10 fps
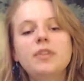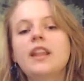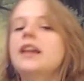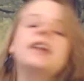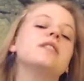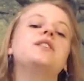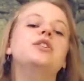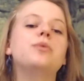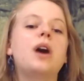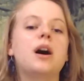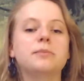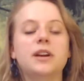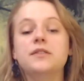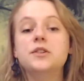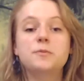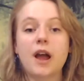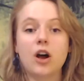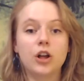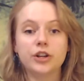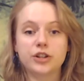spent
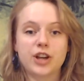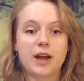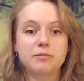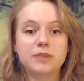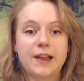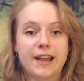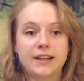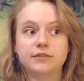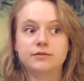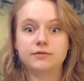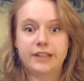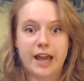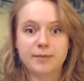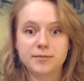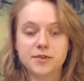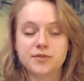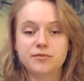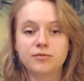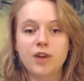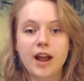all your time playing games,
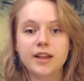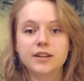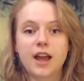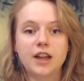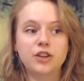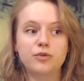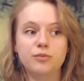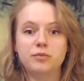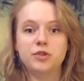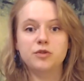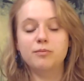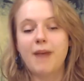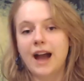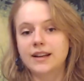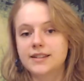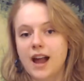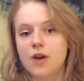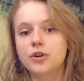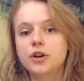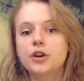right, and you maxed
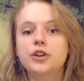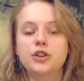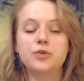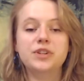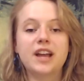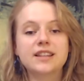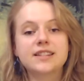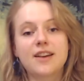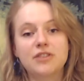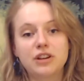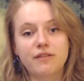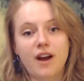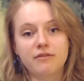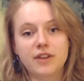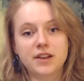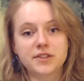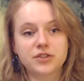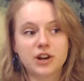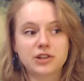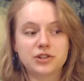out, you would get 75,000
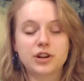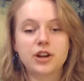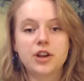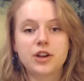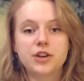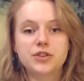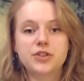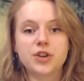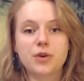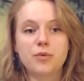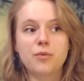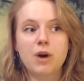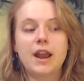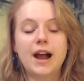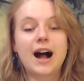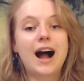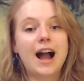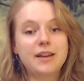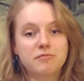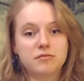treasure. So what
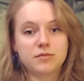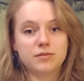I'm